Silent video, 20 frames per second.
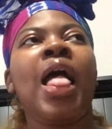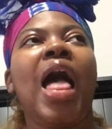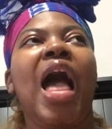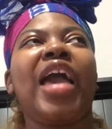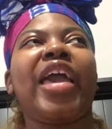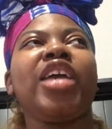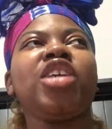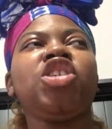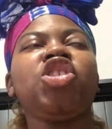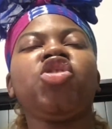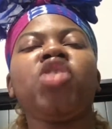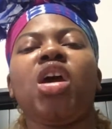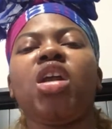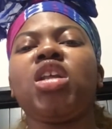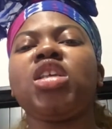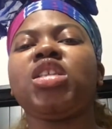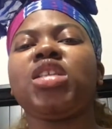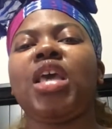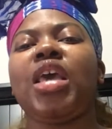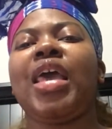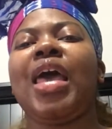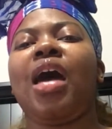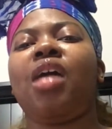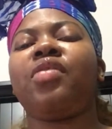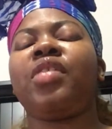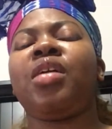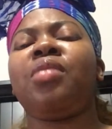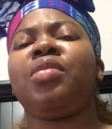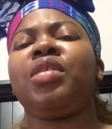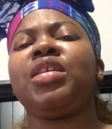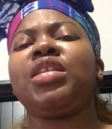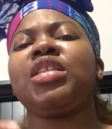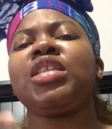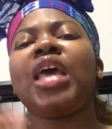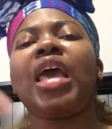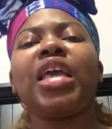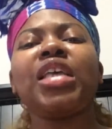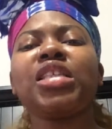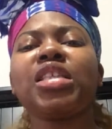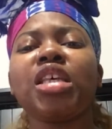I guess she's trying to say how they be
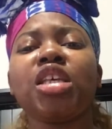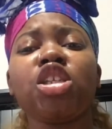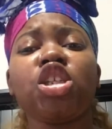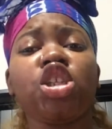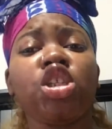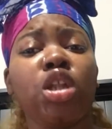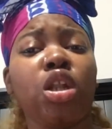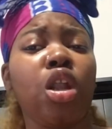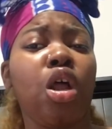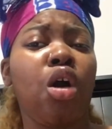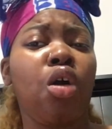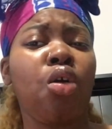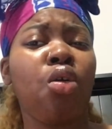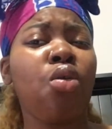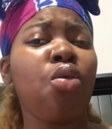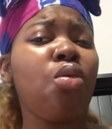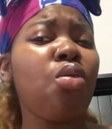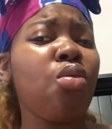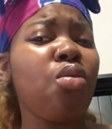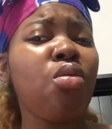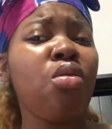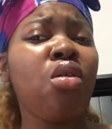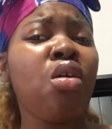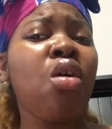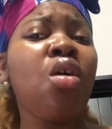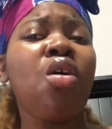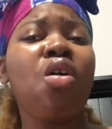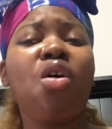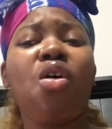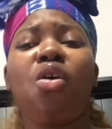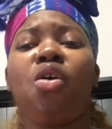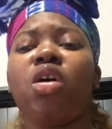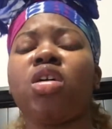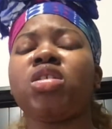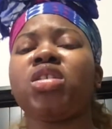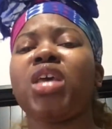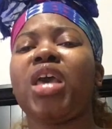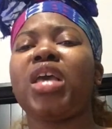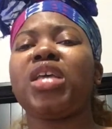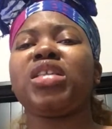texting slow or
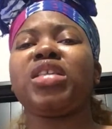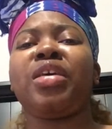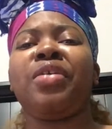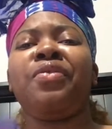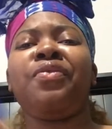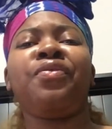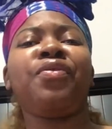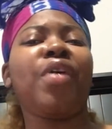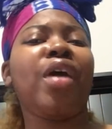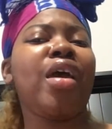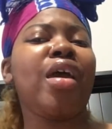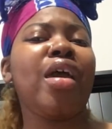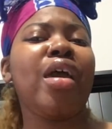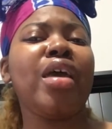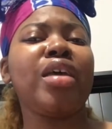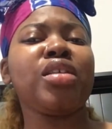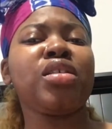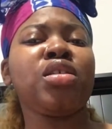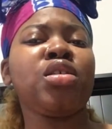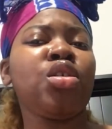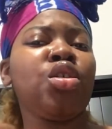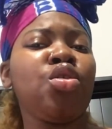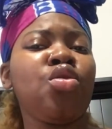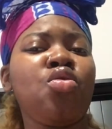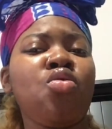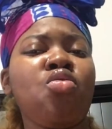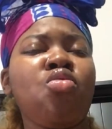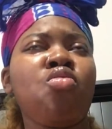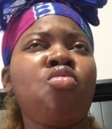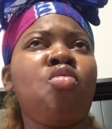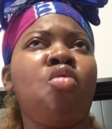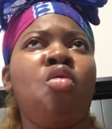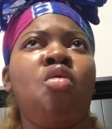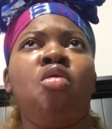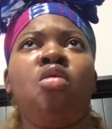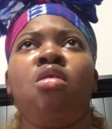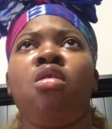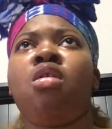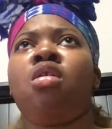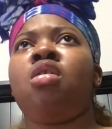texting fast to you,
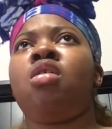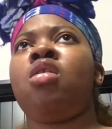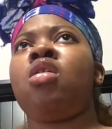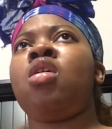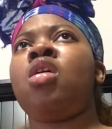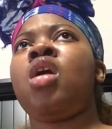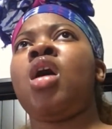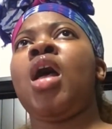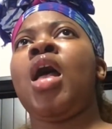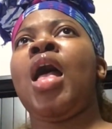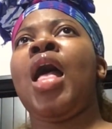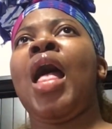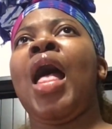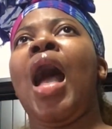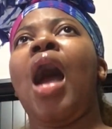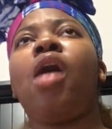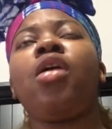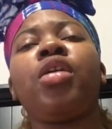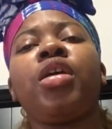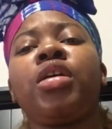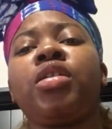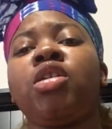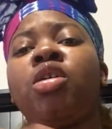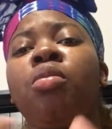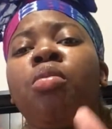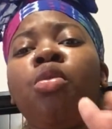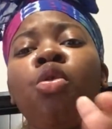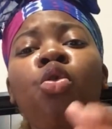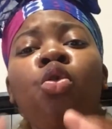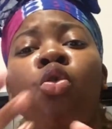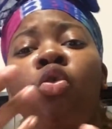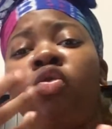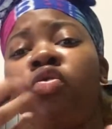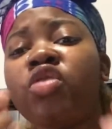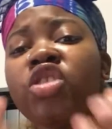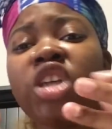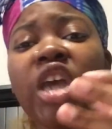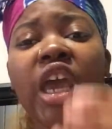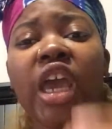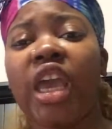or how the move
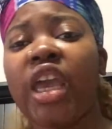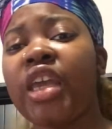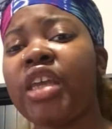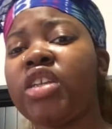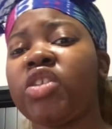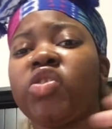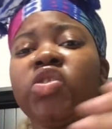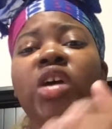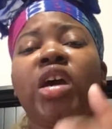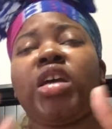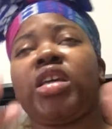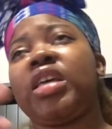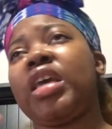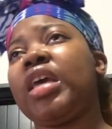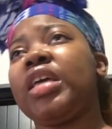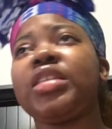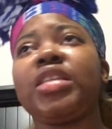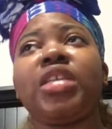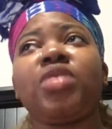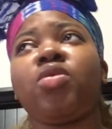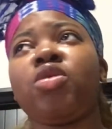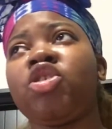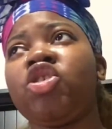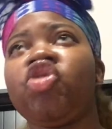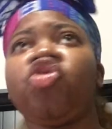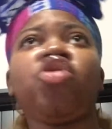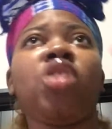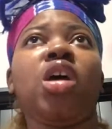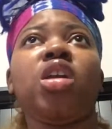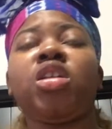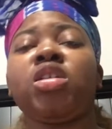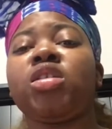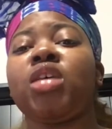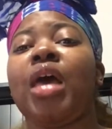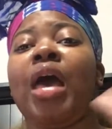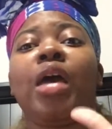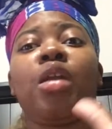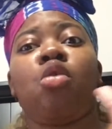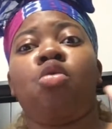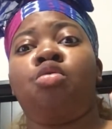change. I guess that's what she's trying to say.
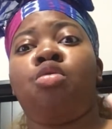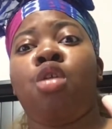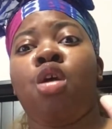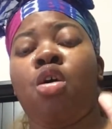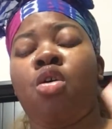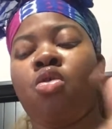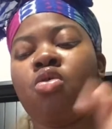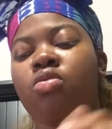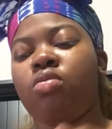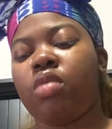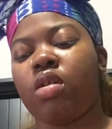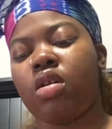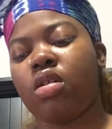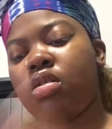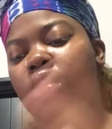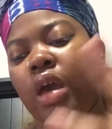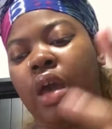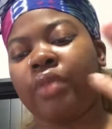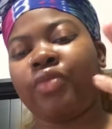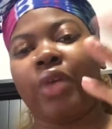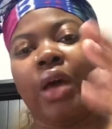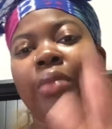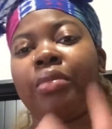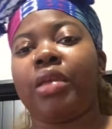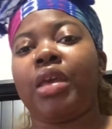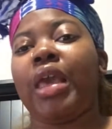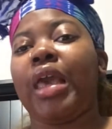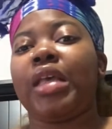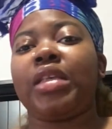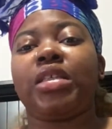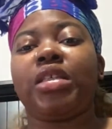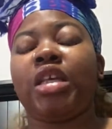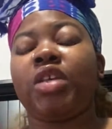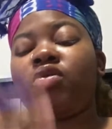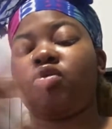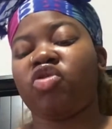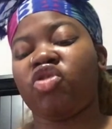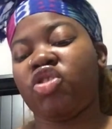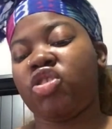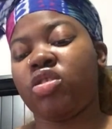I don't know, but I'm guessing that's
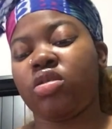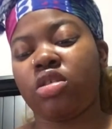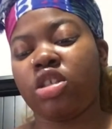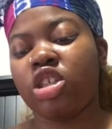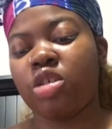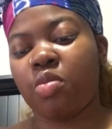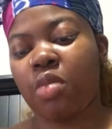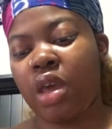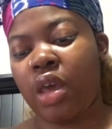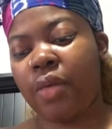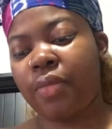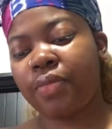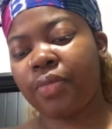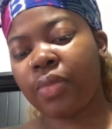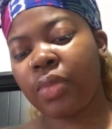what she meant.